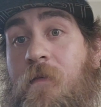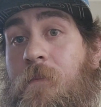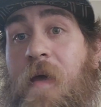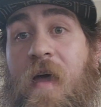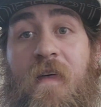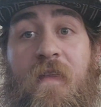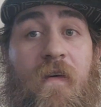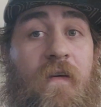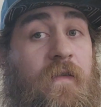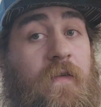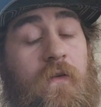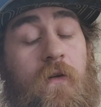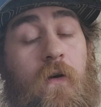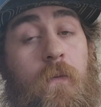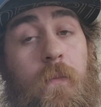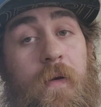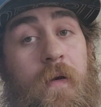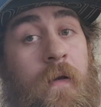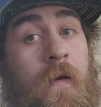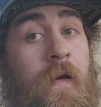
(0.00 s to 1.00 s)
math is
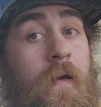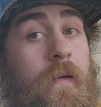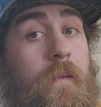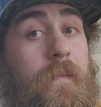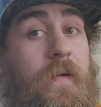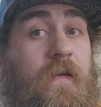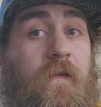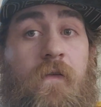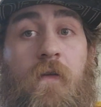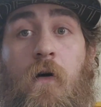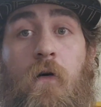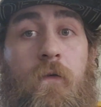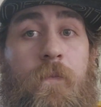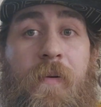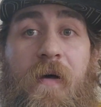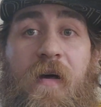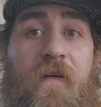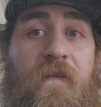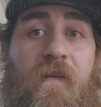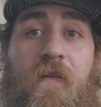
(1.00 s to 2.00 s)
stupid because those
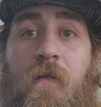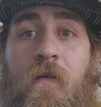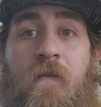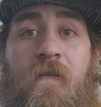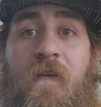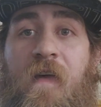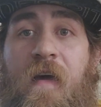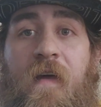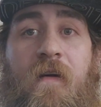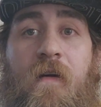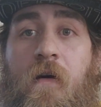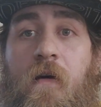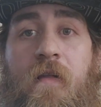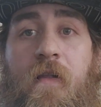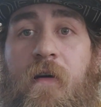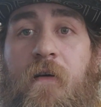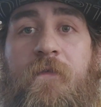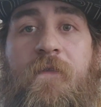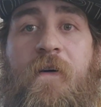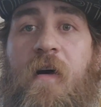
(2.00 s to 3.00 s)
bugs in the secondary
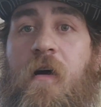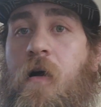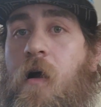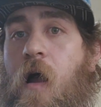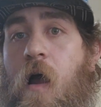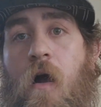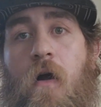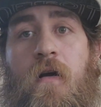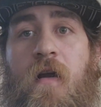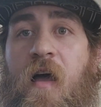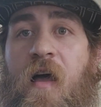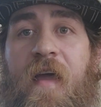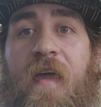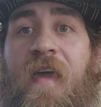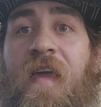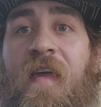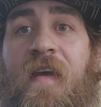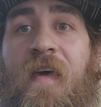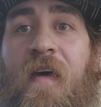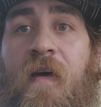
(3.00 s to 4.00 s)
clarifier are not
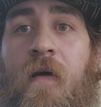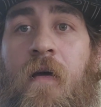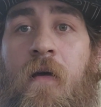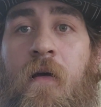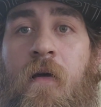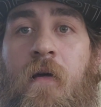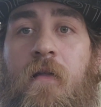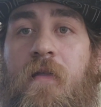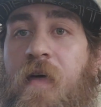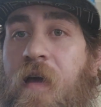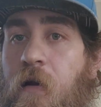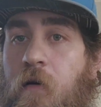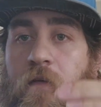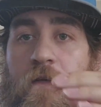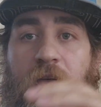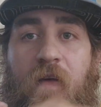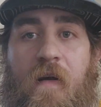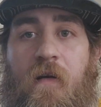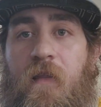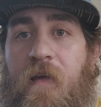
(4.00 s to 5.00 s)
eating. They are
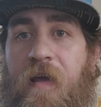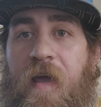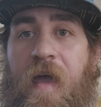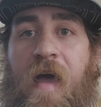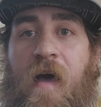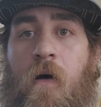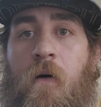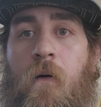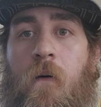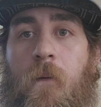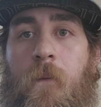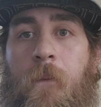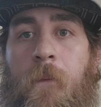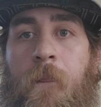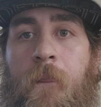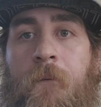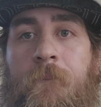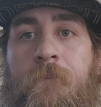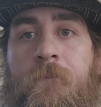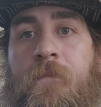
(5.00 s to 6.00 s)
settling out.
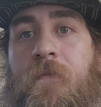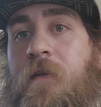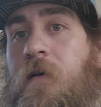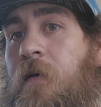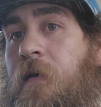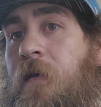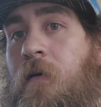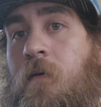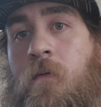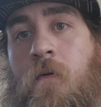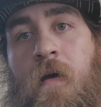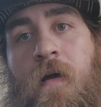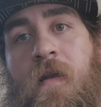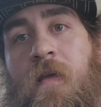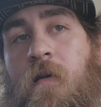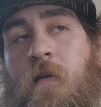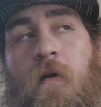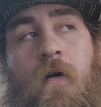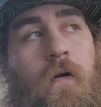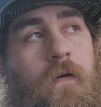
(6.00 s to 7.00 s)
They're getting
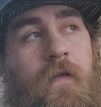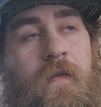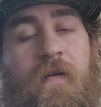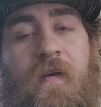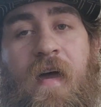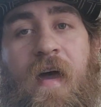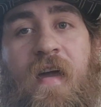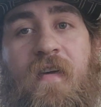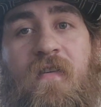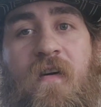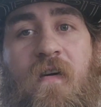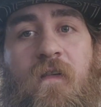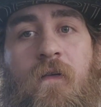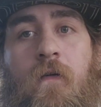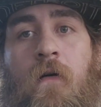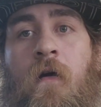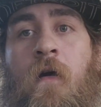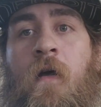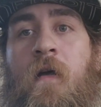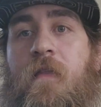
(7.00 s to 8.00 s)
ready to go to the
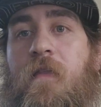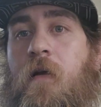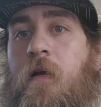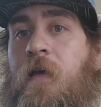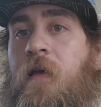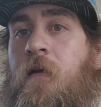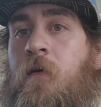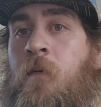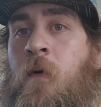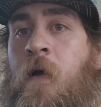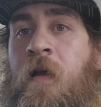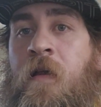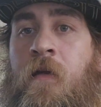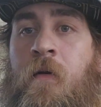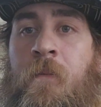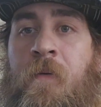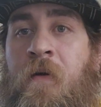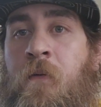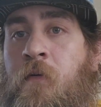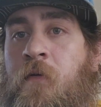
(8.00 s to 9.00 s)
digester. They're getting ready
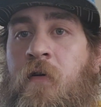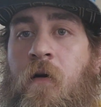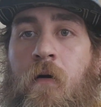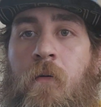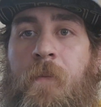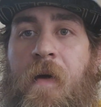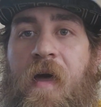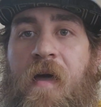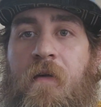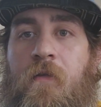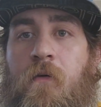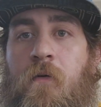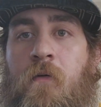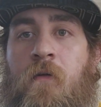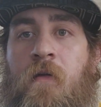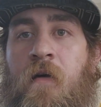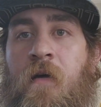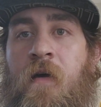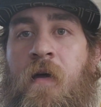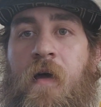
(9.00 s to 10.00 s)
to be returned back
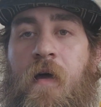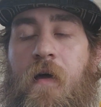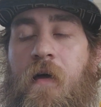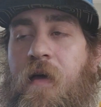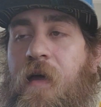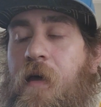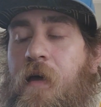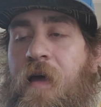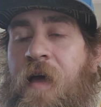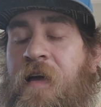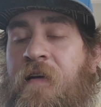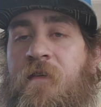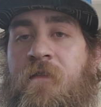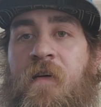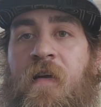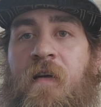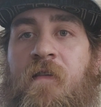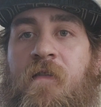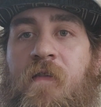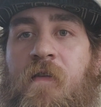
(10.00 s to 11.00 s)
through the
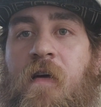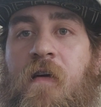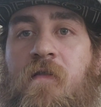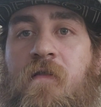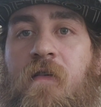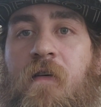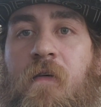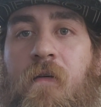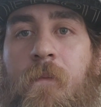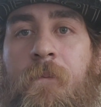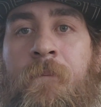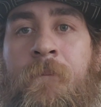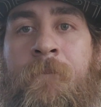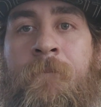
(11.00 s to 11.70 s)
activated sludge system.